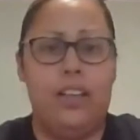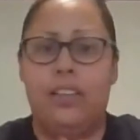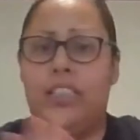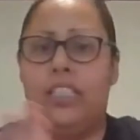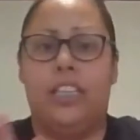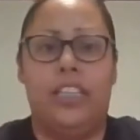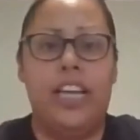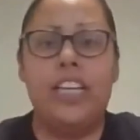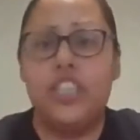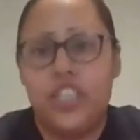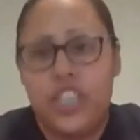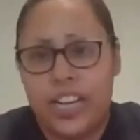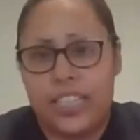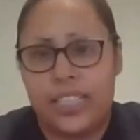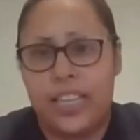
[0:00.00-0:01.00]

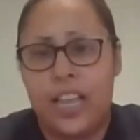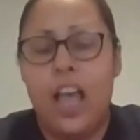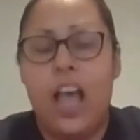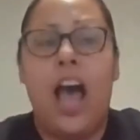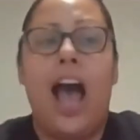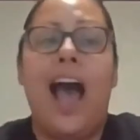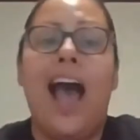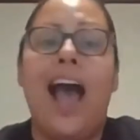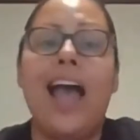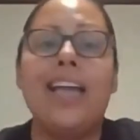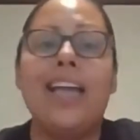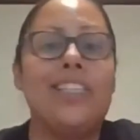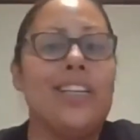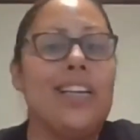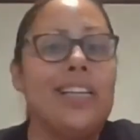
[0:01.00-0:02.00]
delicious.
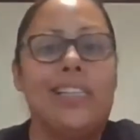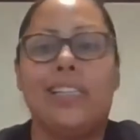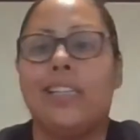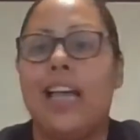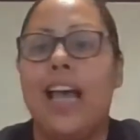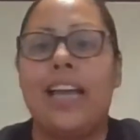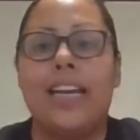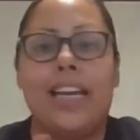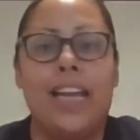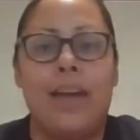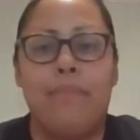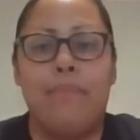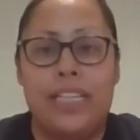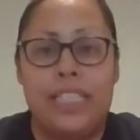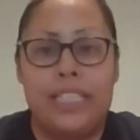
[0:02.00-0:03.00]
I just kind of
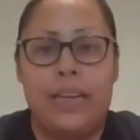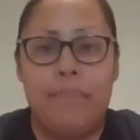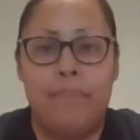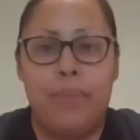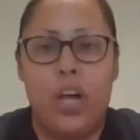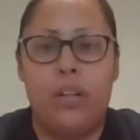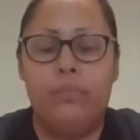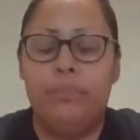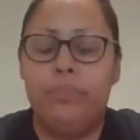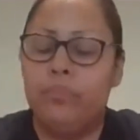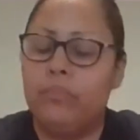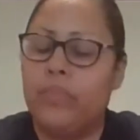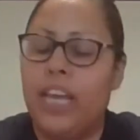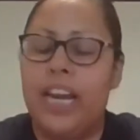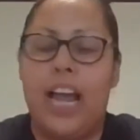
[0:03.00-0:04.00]
kept it simple,
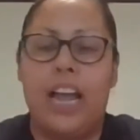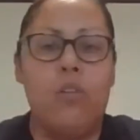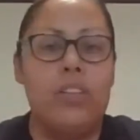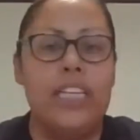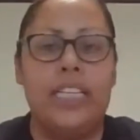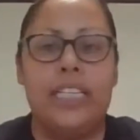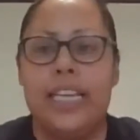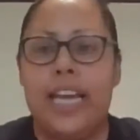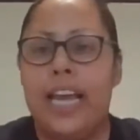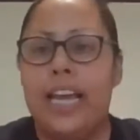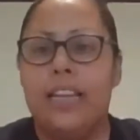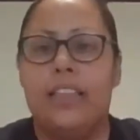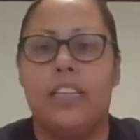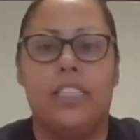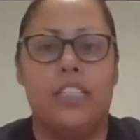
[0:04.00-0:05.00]
and I only
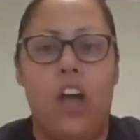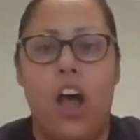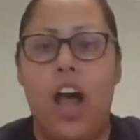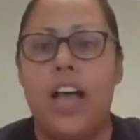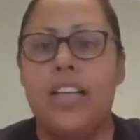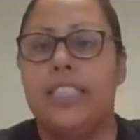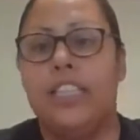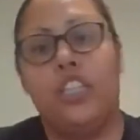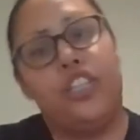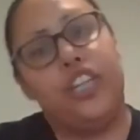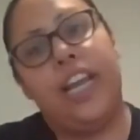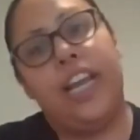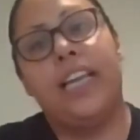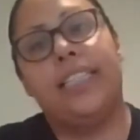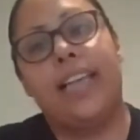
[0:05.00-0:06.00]
did the sauce, the
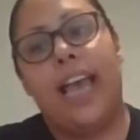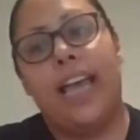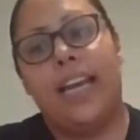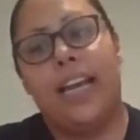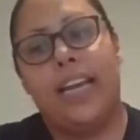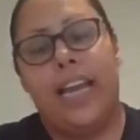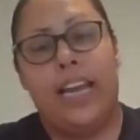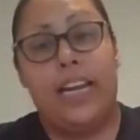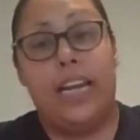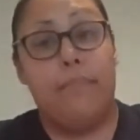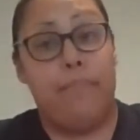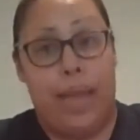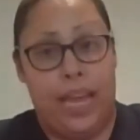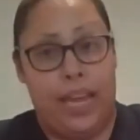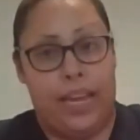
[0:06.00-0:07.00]
cheese, and Canadian
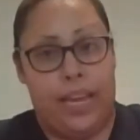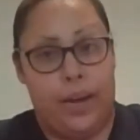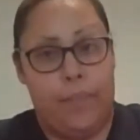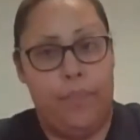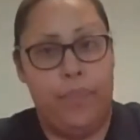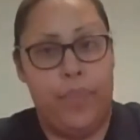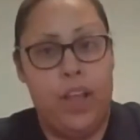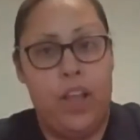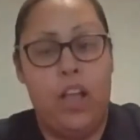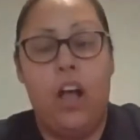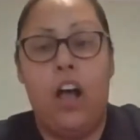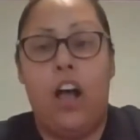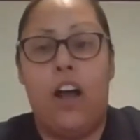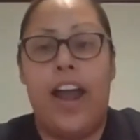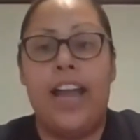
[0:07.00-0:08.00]
bacon.
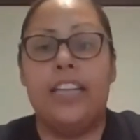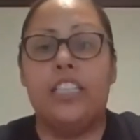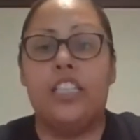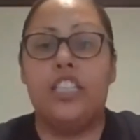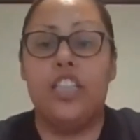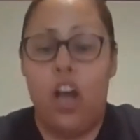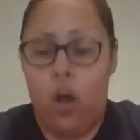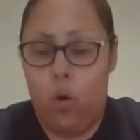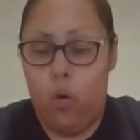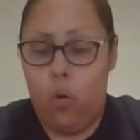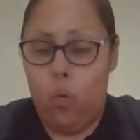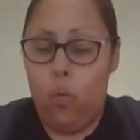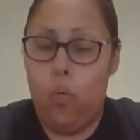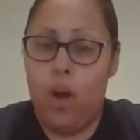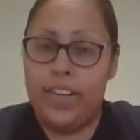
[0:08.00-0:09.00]
All right, so
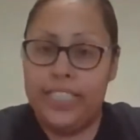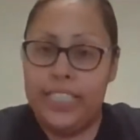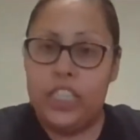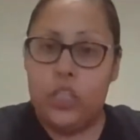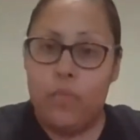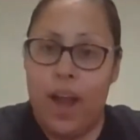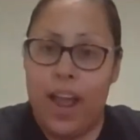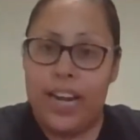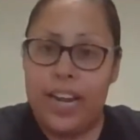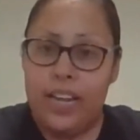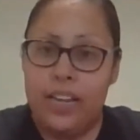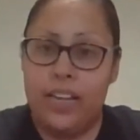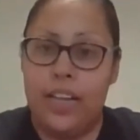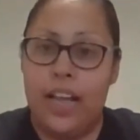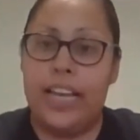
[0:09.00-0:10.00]
once it's
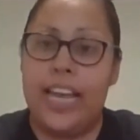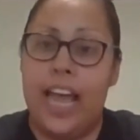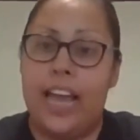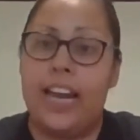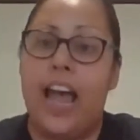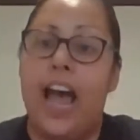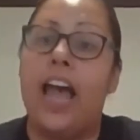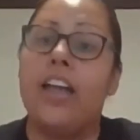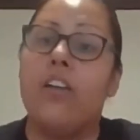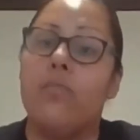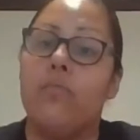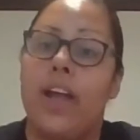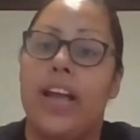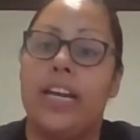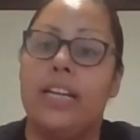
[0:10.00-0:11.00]
ready, again, I
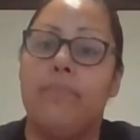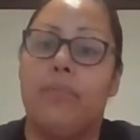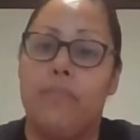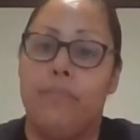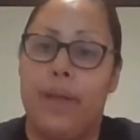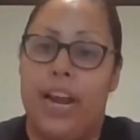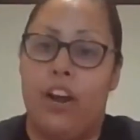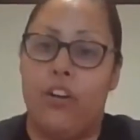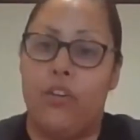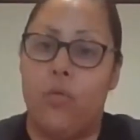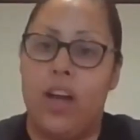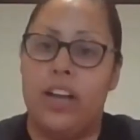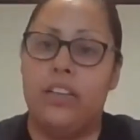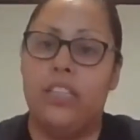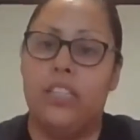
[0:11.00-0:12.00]
already prepared
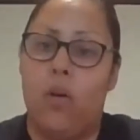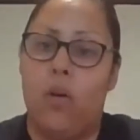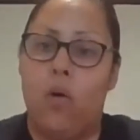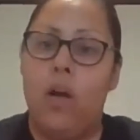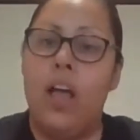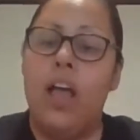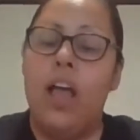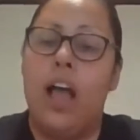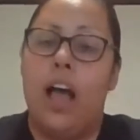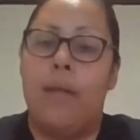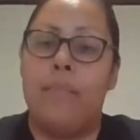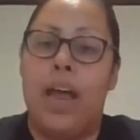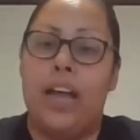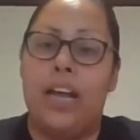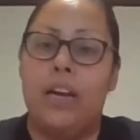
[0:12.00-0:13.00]
one, so I'm
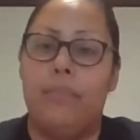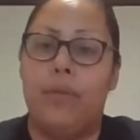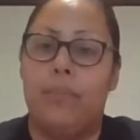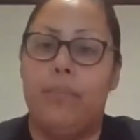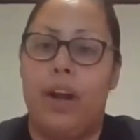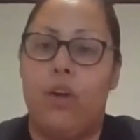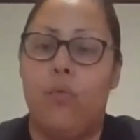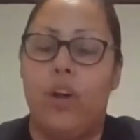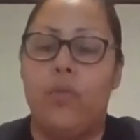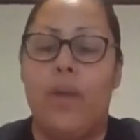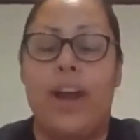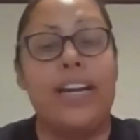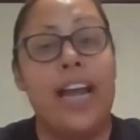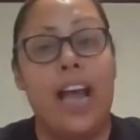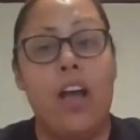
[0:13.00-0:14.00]
not going to prepare one
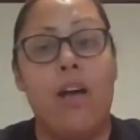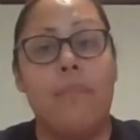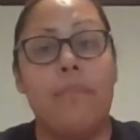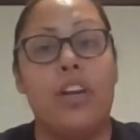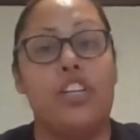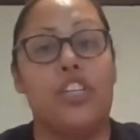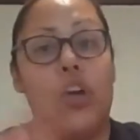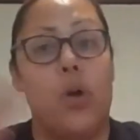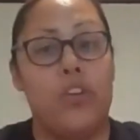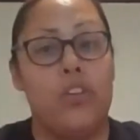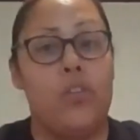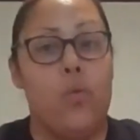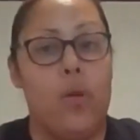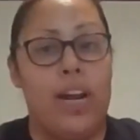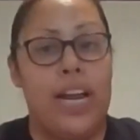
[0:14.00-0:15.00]
right now. I'm going to show you
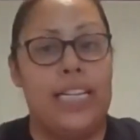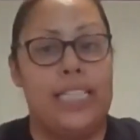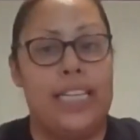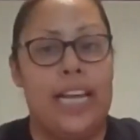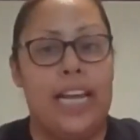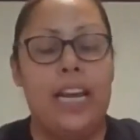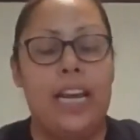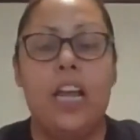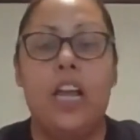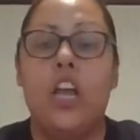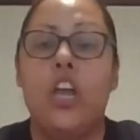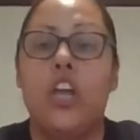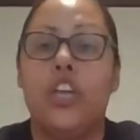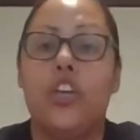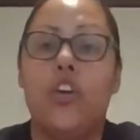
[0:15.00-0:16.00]
the one I did.
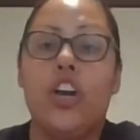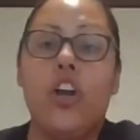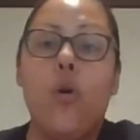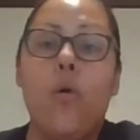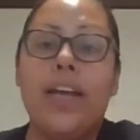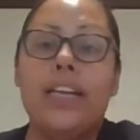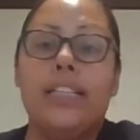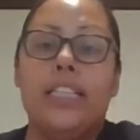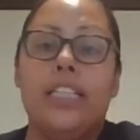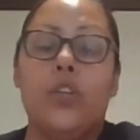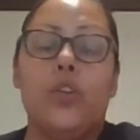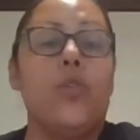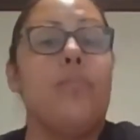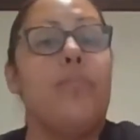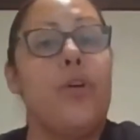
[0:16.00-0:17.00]
You're going
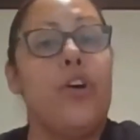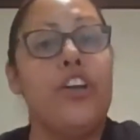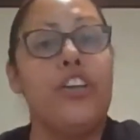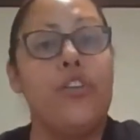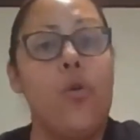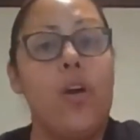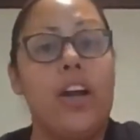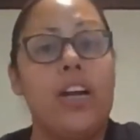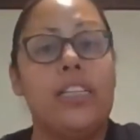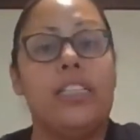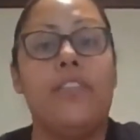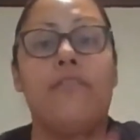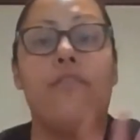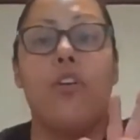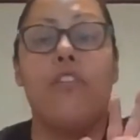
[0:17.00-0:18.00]
to put yours
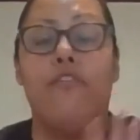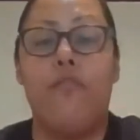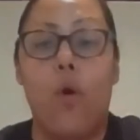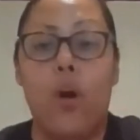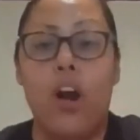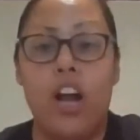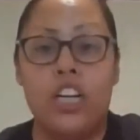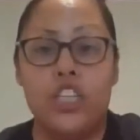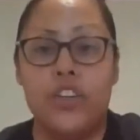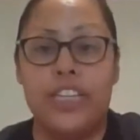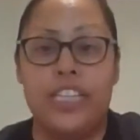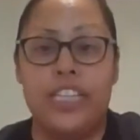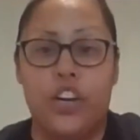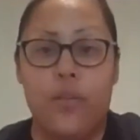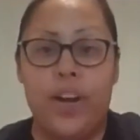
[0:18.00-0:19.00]
for
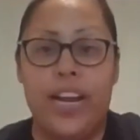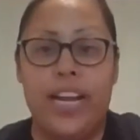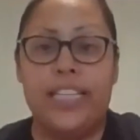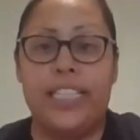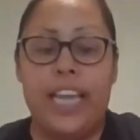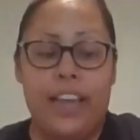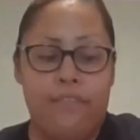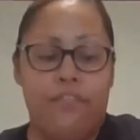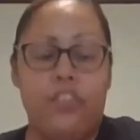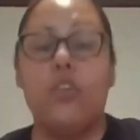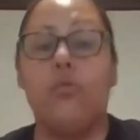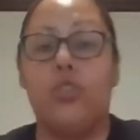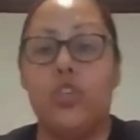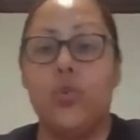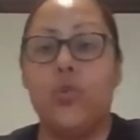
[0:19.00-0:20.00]
400 degrees if
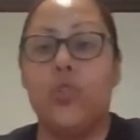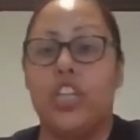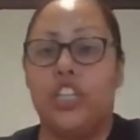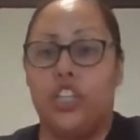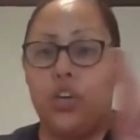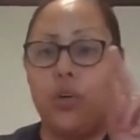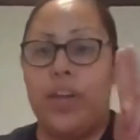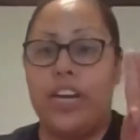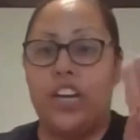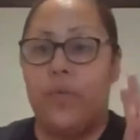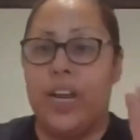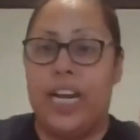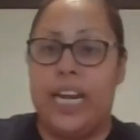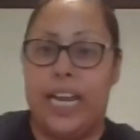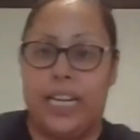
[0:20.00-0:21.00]
you do the 2
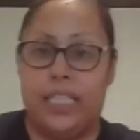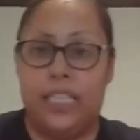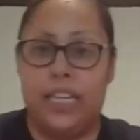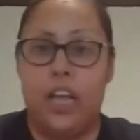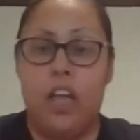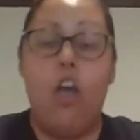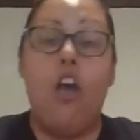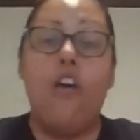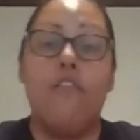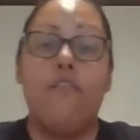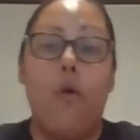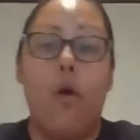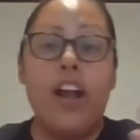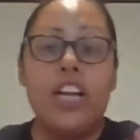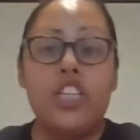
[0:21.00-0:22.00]
ingredients.
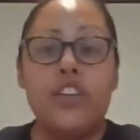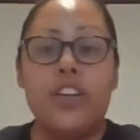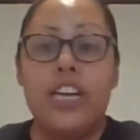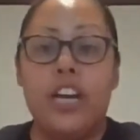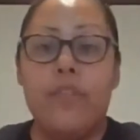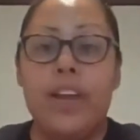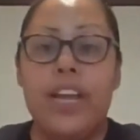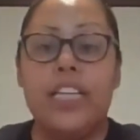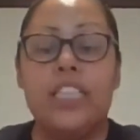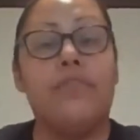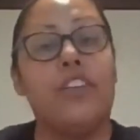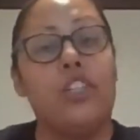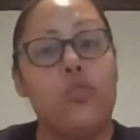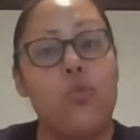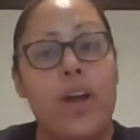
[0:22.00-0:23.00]
400 degrees
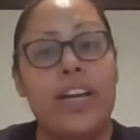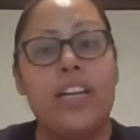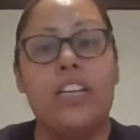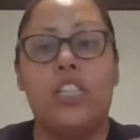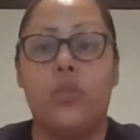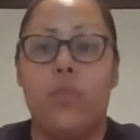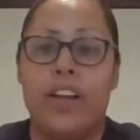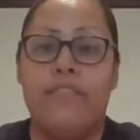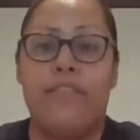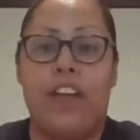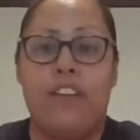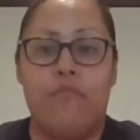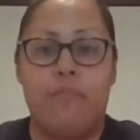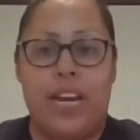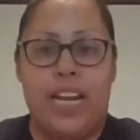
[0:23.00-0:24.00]
for 20 to
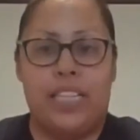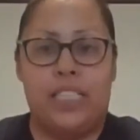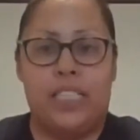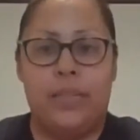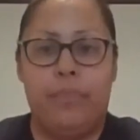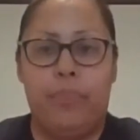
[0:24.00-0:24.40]
25 minutes.